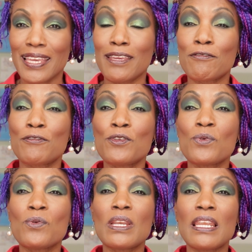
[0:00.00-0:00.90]
If
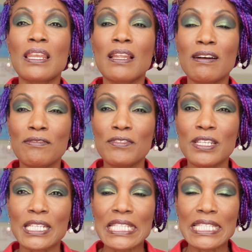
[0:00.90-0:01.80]
you love
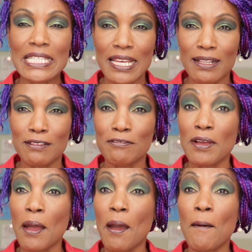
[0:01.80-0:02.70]
yourself
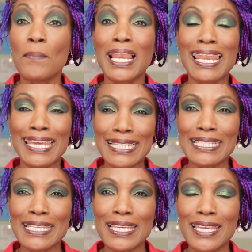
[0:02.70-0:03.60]

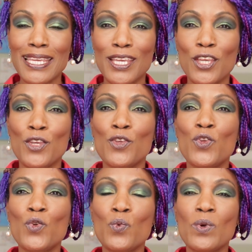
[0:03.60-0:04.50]
plenty,
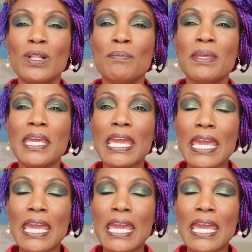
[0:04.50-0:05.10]
you will be